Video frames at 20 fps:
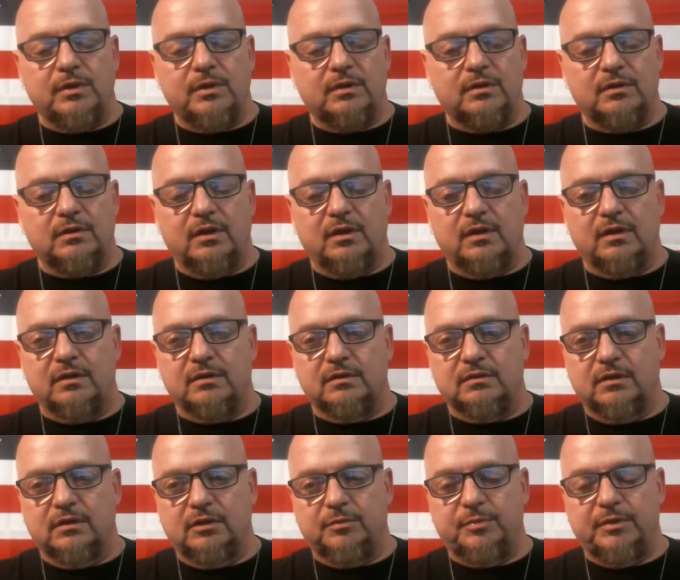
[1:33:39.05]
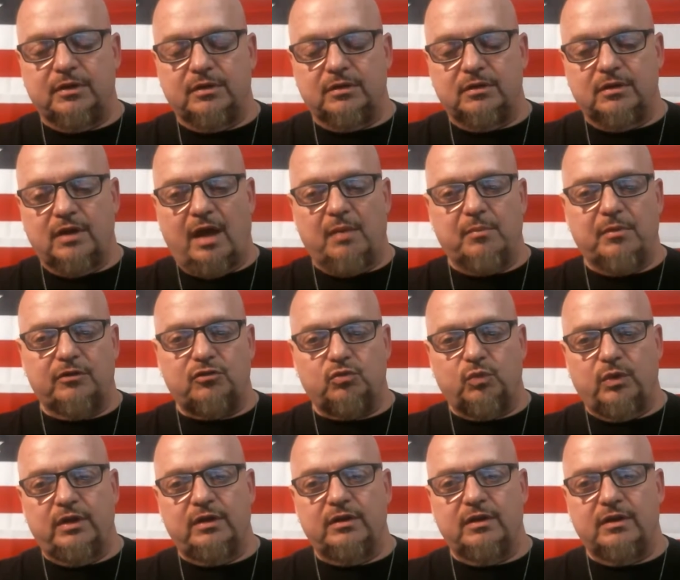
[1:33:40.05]
and a little bit not much
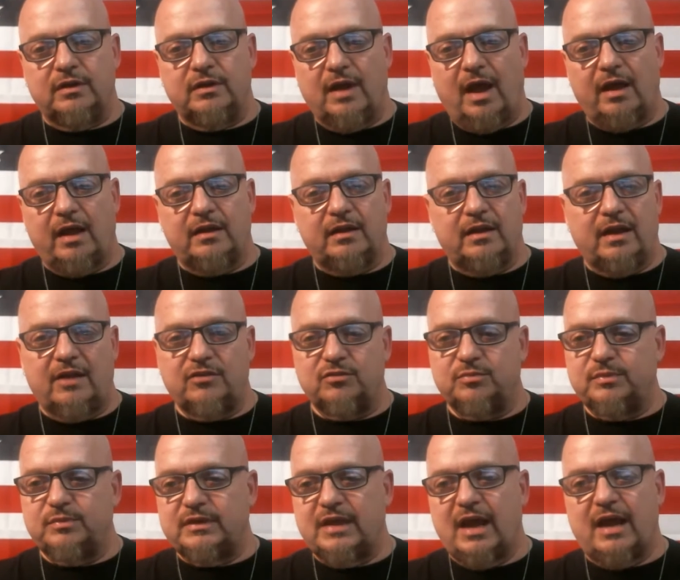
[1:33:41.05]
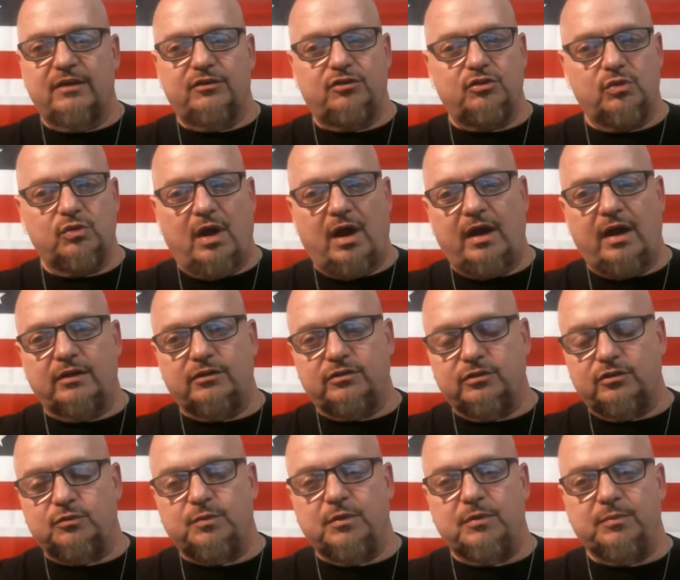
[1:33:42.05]
wind, and it hasn't gotten too hot,
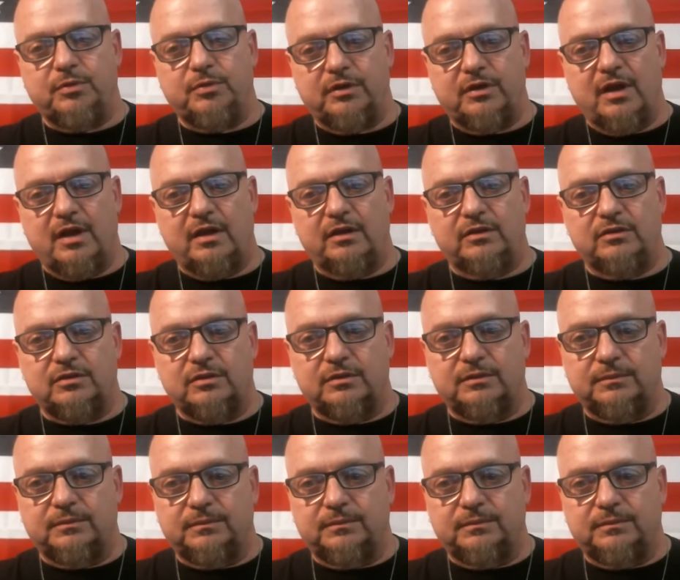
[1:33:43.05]
so it's been pretty nice.